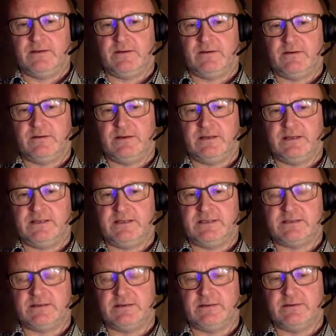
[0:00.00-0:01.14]
No,
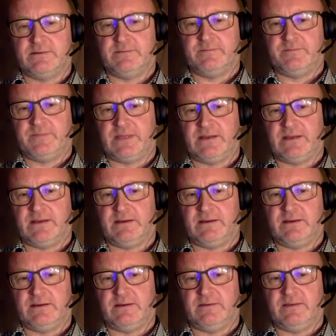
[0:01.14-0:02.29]
it's
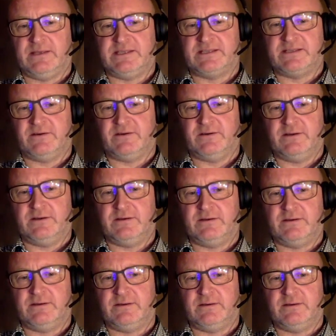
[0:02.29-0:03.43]
they
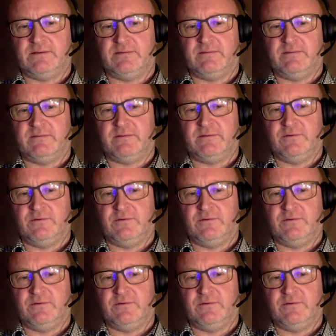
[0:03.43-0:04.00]
started